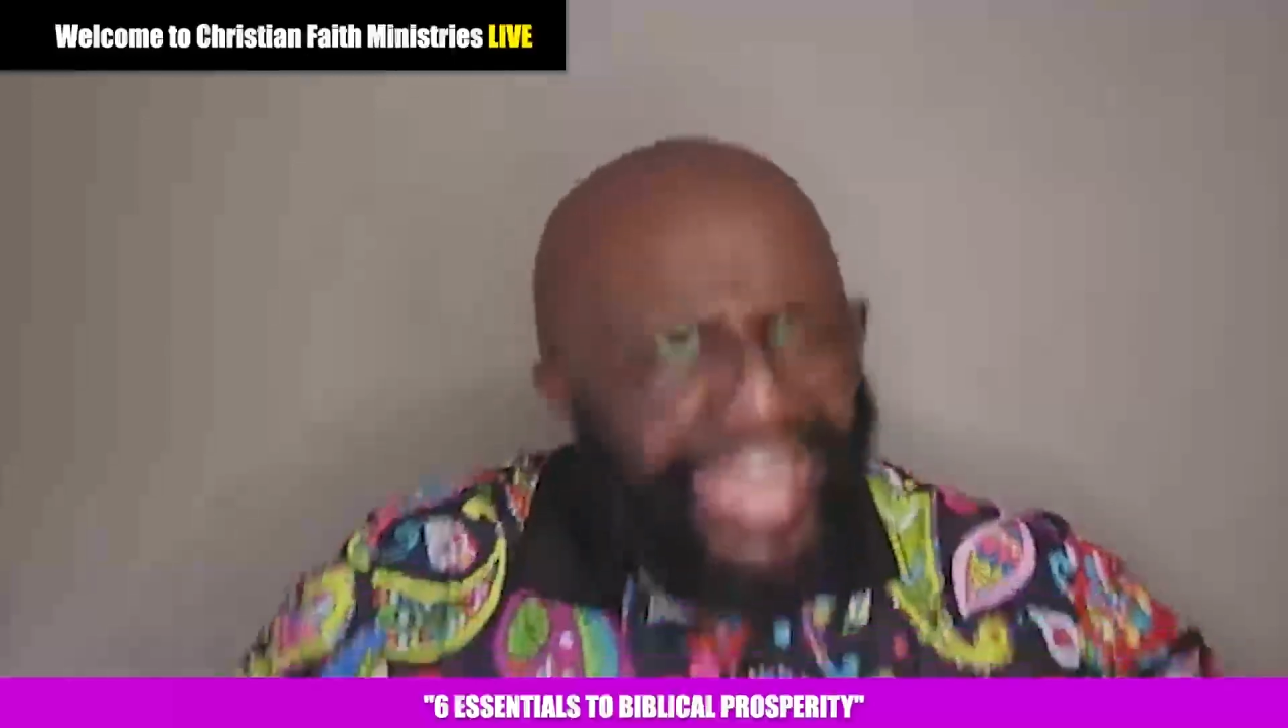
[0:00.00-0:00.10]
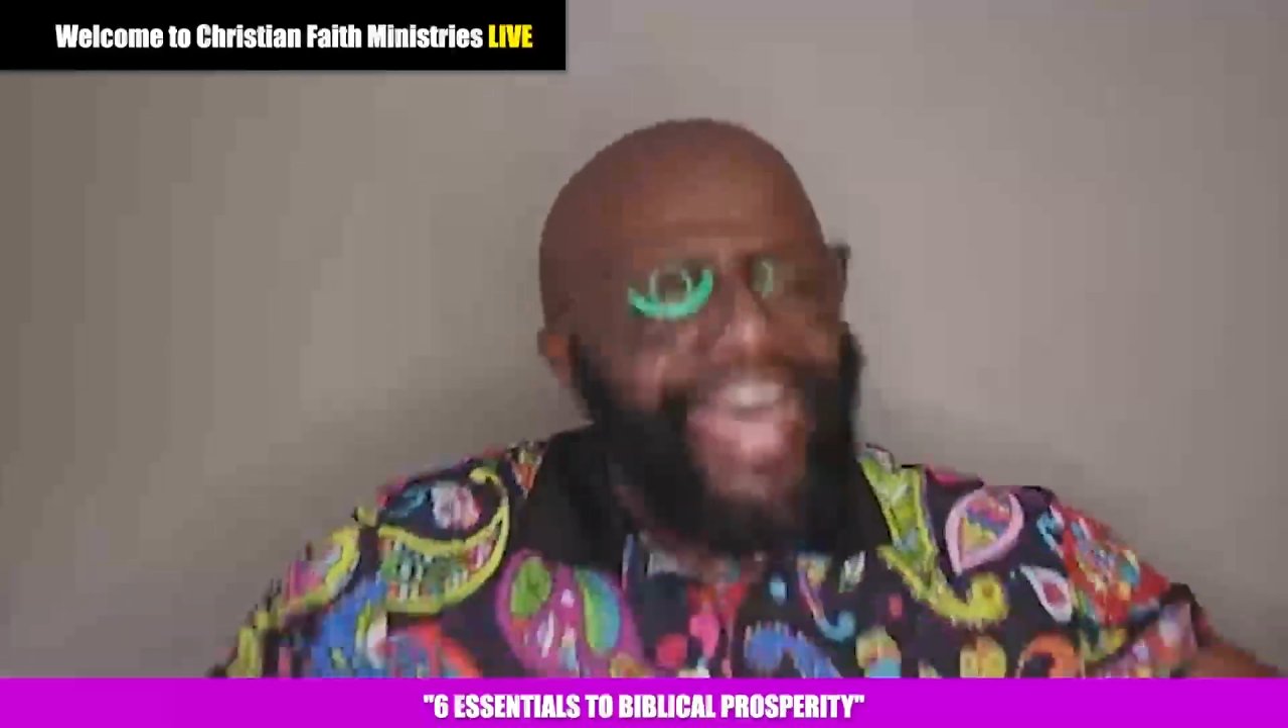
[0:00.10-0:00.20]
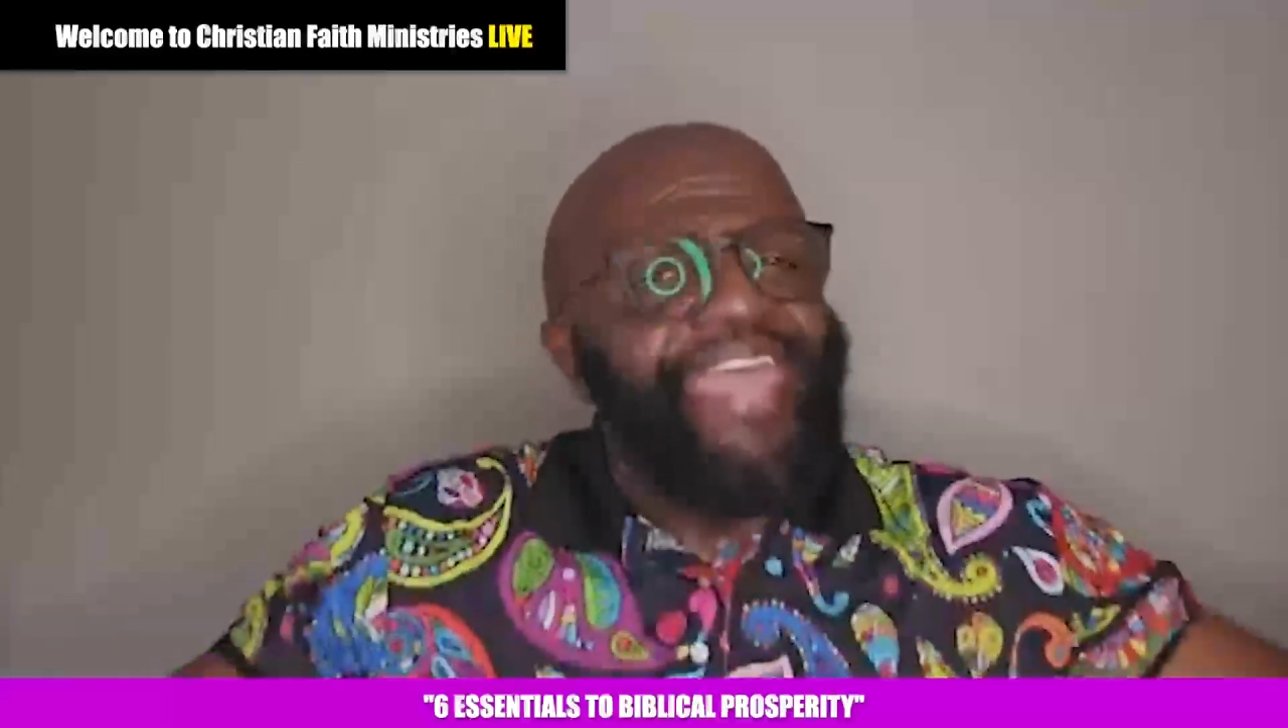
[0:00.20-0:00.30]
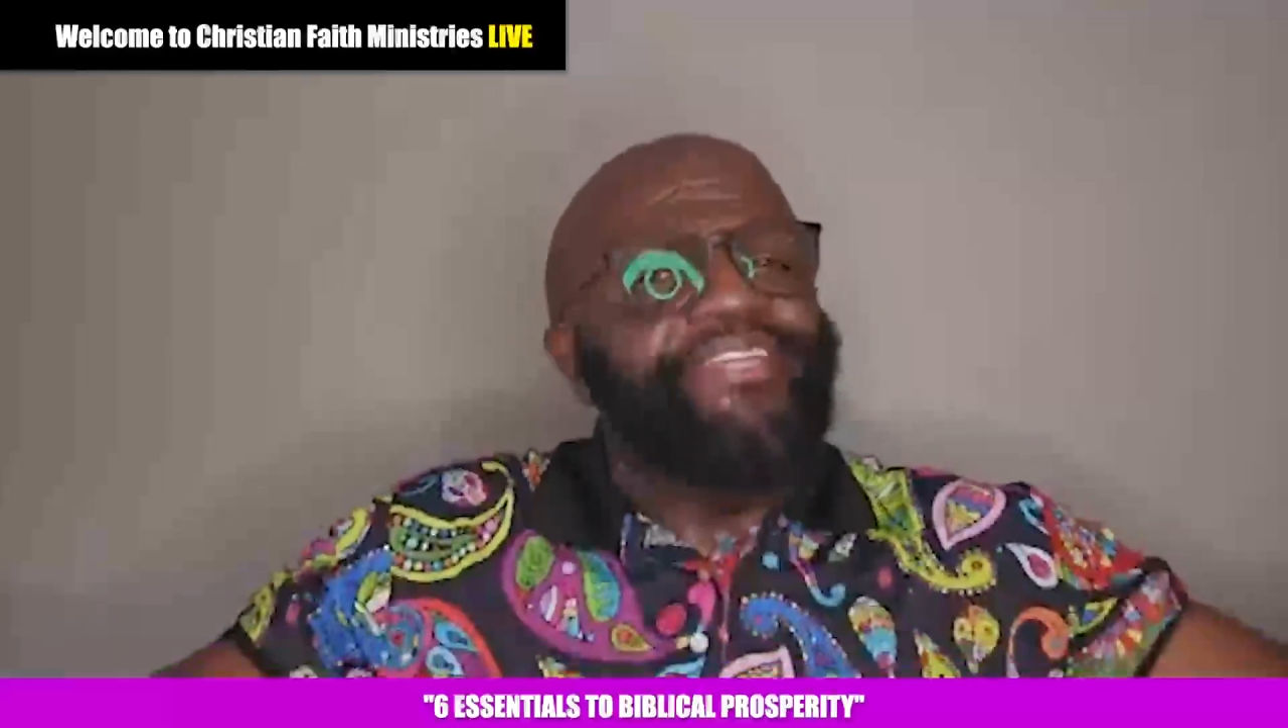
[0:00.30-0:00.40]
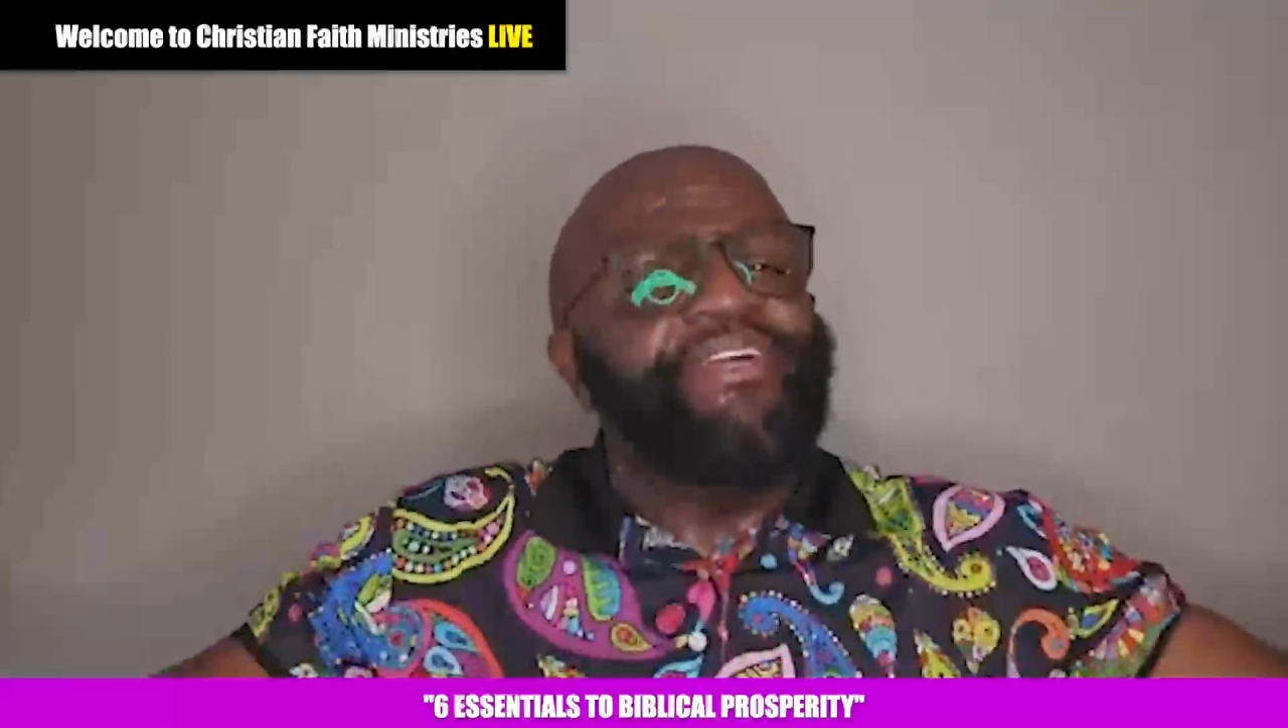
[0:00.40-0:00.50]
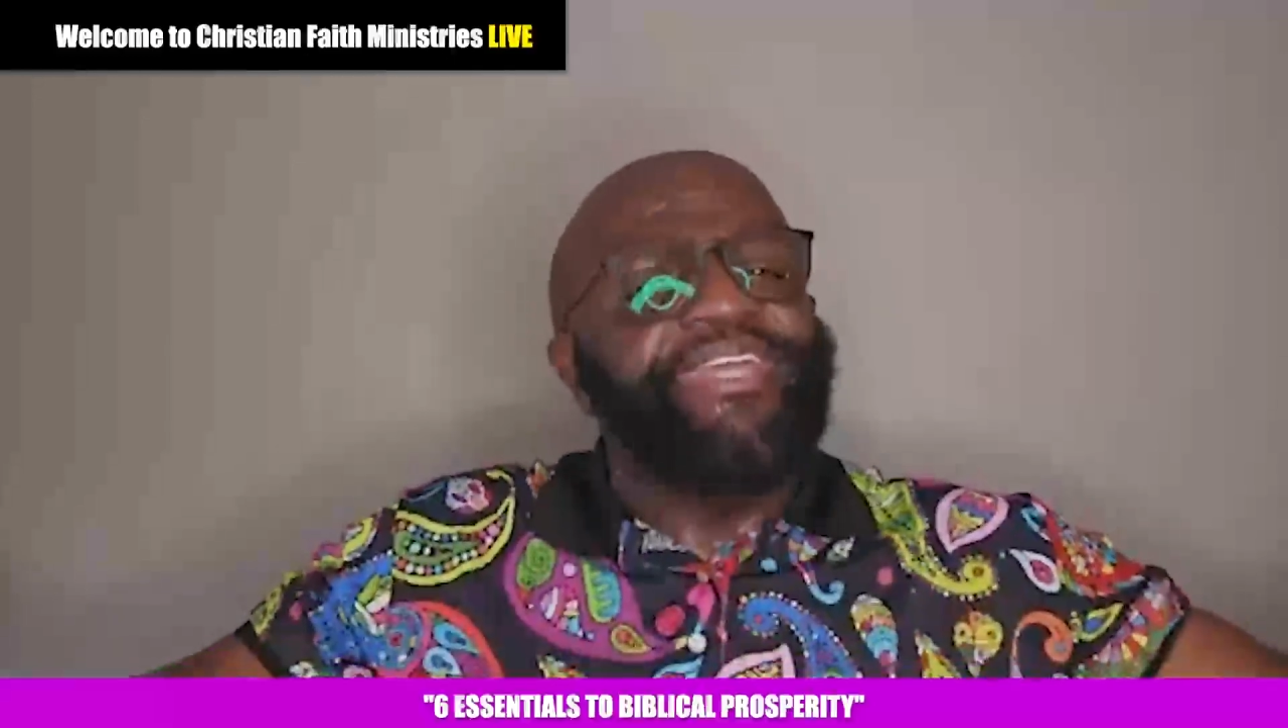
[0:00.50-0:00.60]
lying.